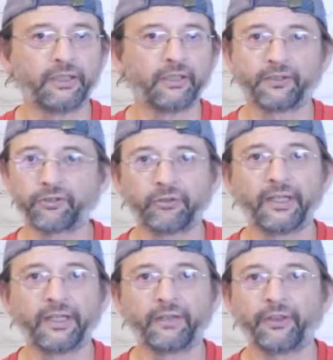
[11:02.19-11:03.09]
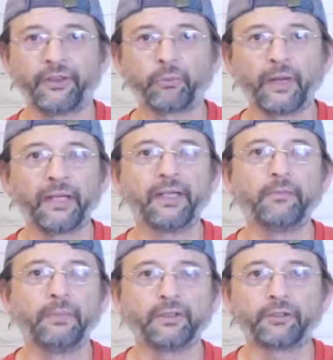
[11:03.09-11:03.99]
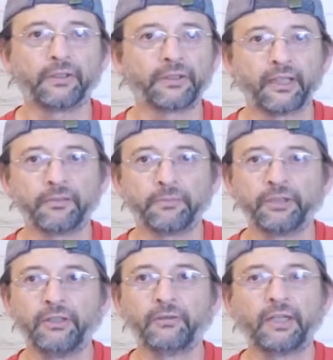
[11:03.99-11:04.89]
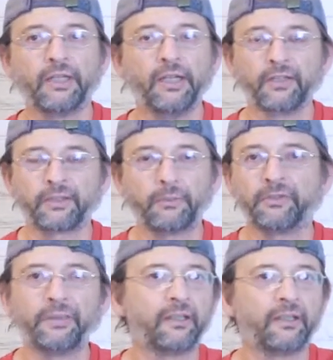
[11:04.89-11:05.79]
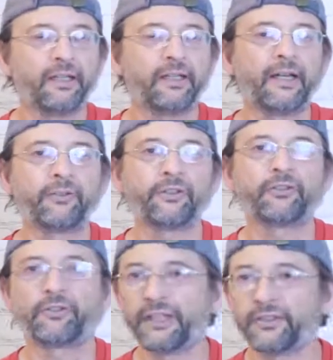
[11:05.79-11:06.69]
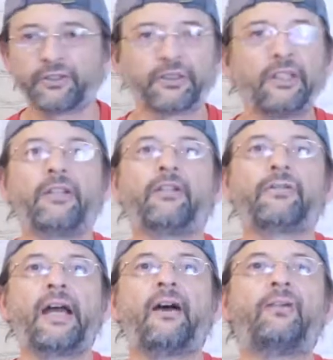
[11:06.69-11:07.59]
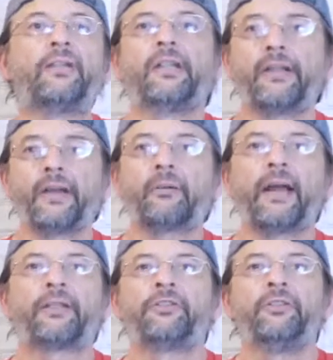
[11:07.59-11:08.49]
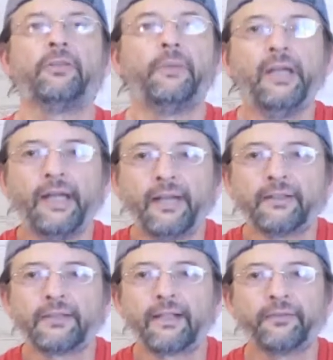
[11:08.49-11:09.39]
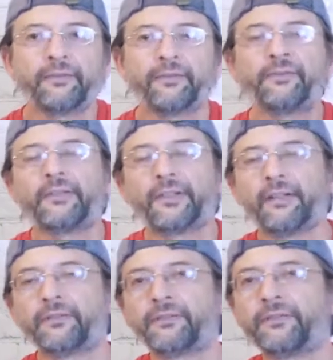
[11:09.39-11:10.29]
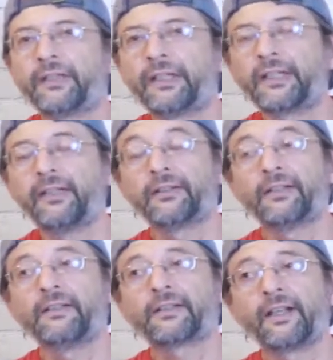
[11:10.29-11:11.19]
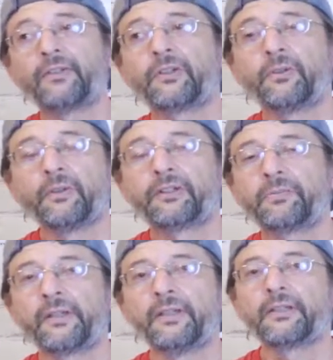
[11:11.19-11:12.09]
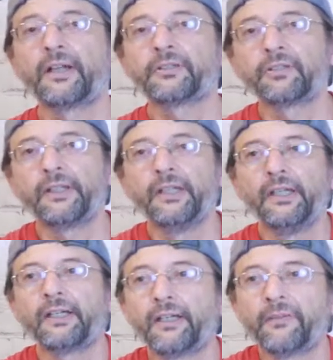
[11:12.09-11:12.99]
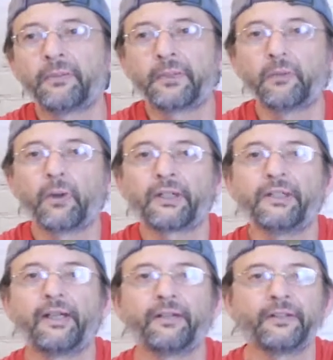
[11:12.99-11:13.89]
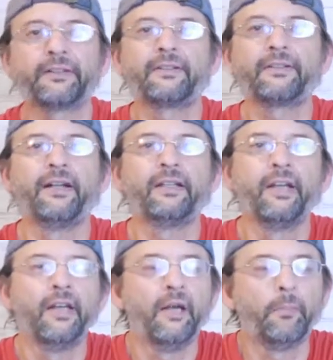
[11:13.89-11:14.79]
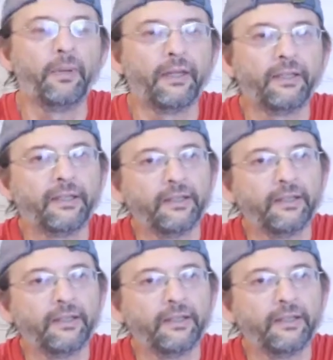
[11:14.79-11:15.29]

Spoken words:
getting his string and everything ready, make sure he's got his machine ready. Somebody's be cutting out the strings, just getting those out and getting that racket to him. And it's kind of a cool experience actually, kind of everybody working together to get this done. But